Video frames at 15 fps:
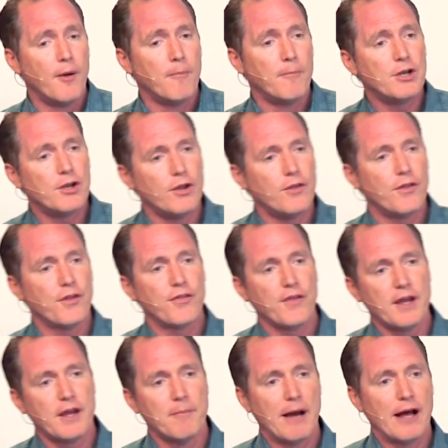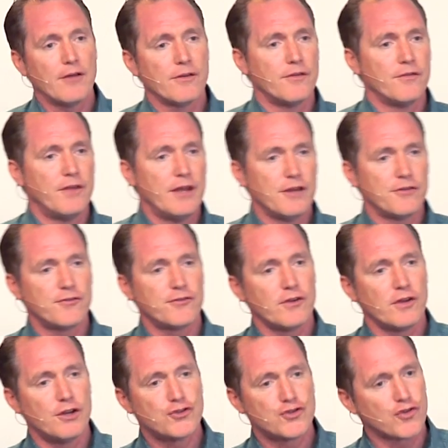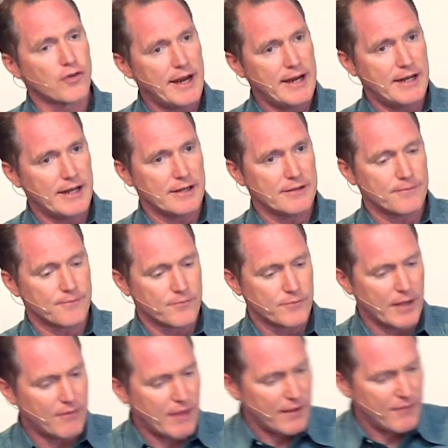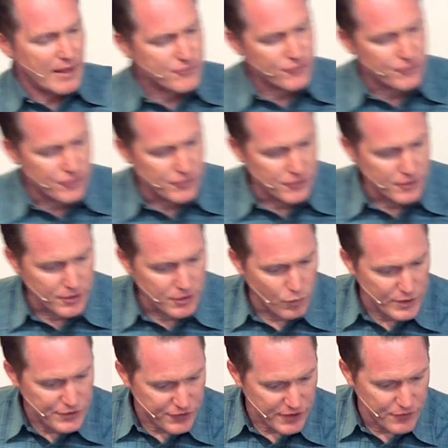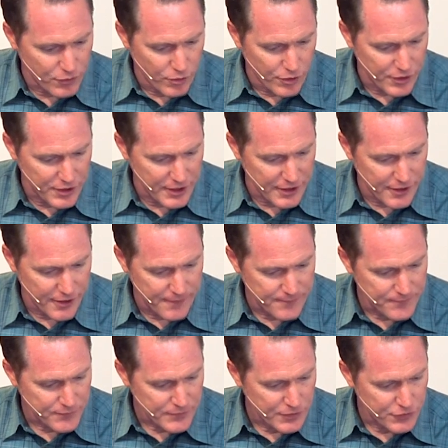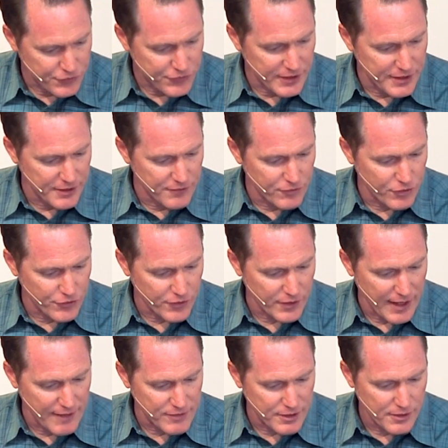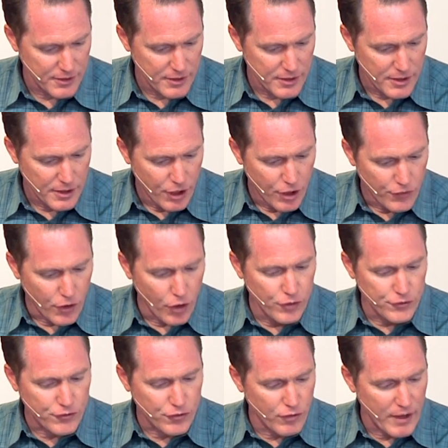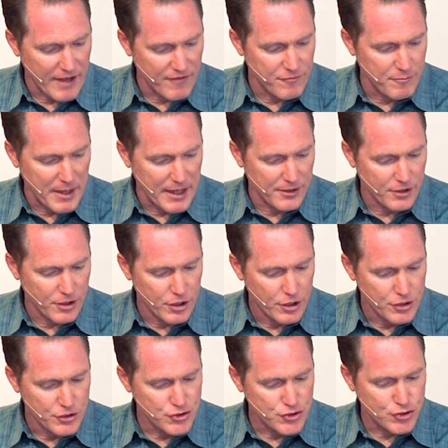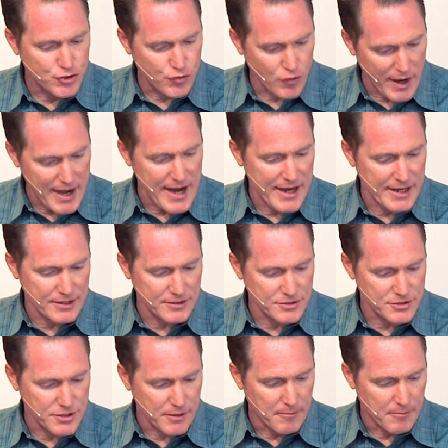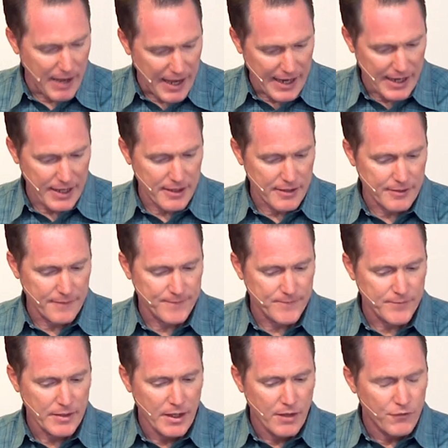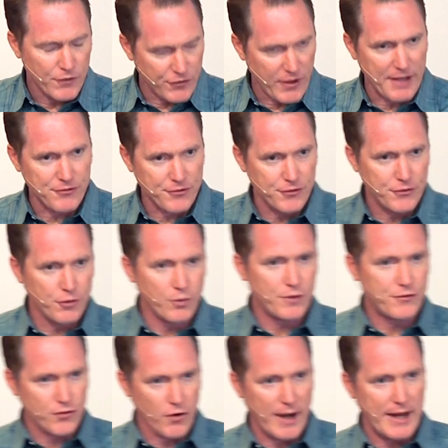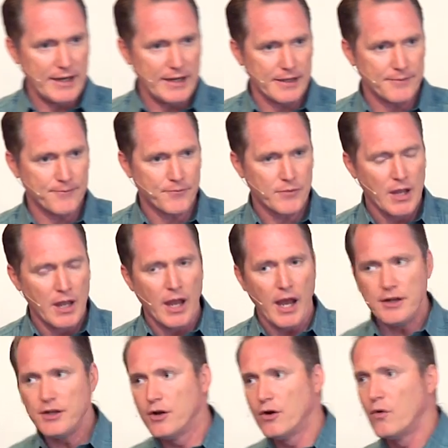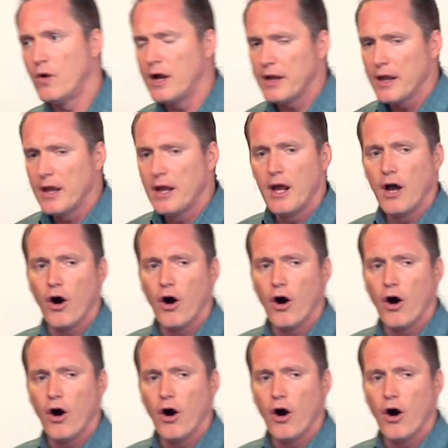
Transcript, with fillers: But the thing about this training, and that's, we see the word here. Do you see it in verse 11? Those who have been trained by it. This has to do with training. And you know what?